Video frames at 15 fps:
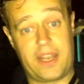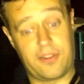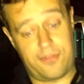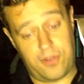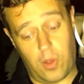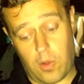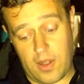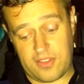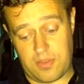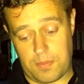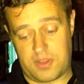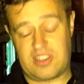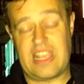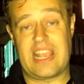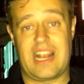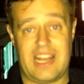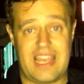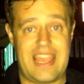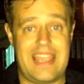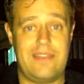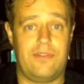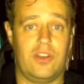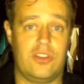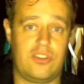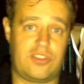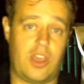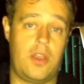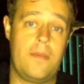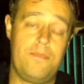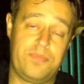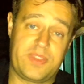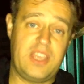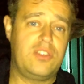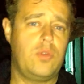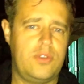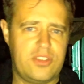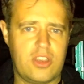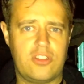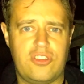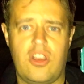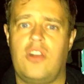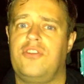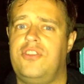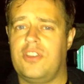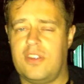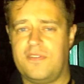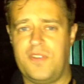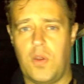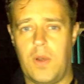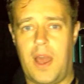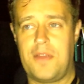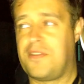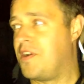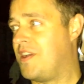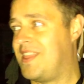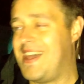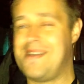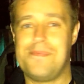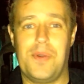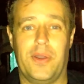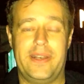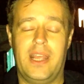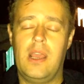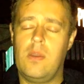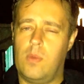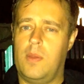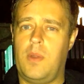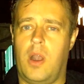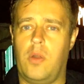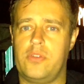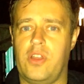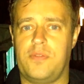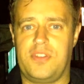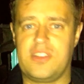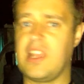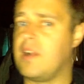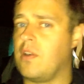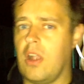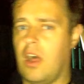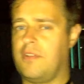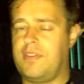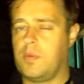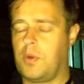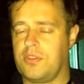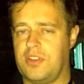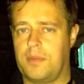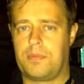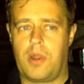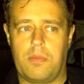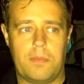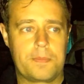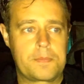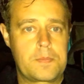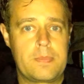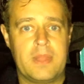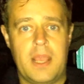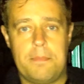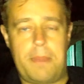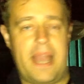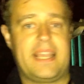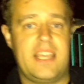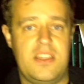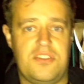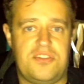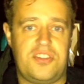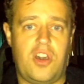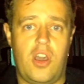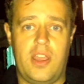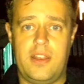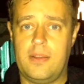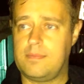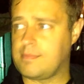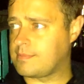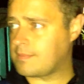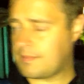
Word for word: And the floor isn't particularly even, so there's always a good chance you could fall over at that point. We were holding on for dear life. It wasn't a problem. Back inside.